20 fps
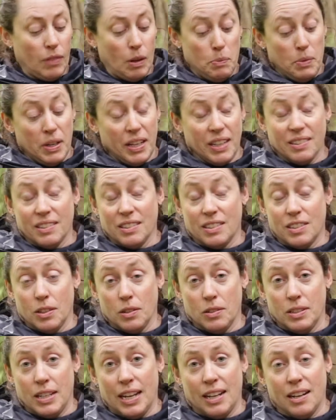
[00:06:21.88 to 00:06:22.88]
because it's so
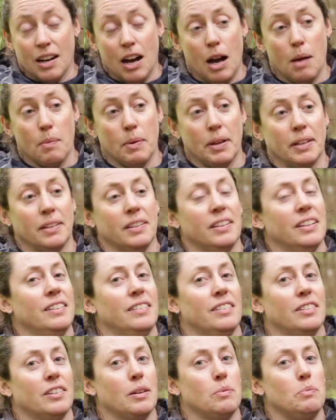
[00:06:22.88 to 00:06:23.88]
dang common.
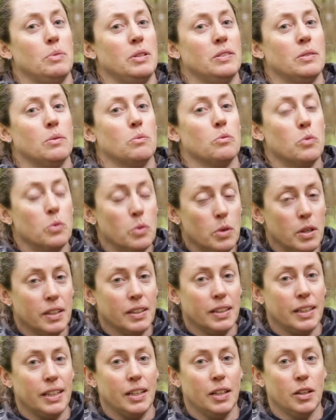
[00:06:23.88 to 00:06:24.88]
There can be some
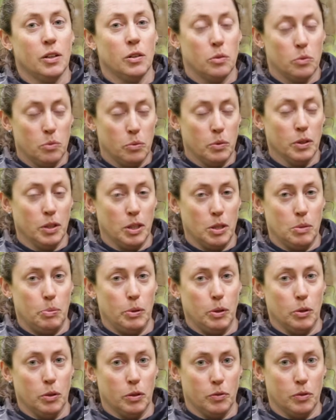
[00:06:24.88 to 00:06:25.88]
really, really
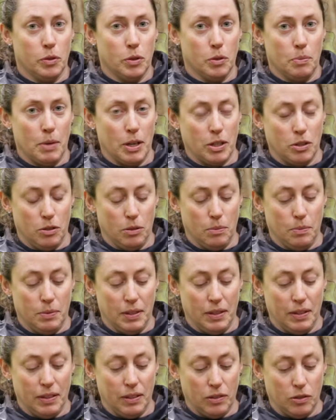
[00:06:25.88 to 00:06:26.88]
beautiful mushrooms
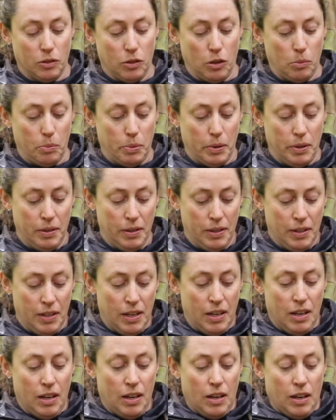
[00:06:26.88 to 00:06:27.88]
in this group.
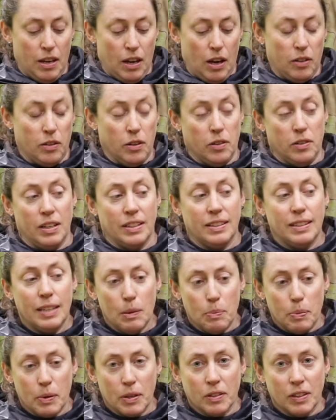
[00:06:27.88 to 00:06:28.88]
Although they
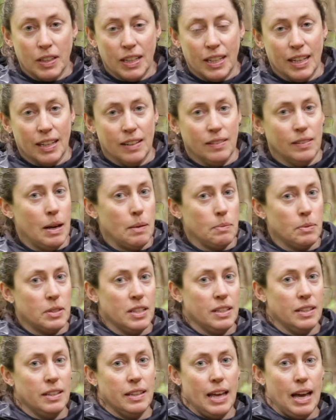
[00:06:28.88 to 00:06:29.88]
typically get lumped
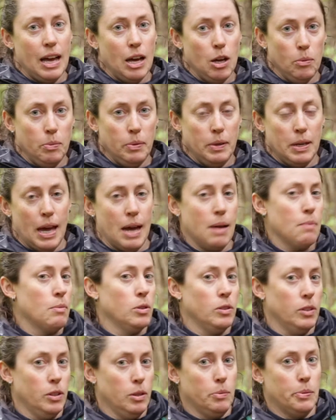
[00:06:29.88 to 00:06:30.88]
into the LBM or
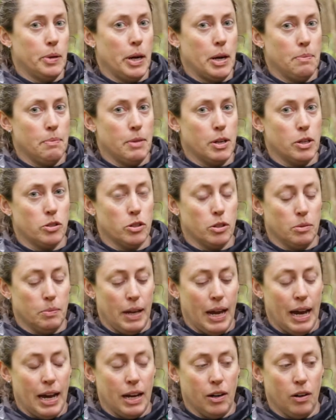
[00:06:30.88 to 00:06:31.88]
little brown mushroom
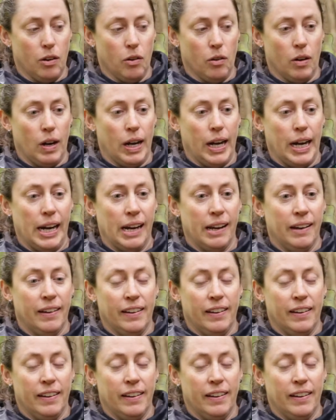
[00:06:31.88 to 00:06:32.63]
category,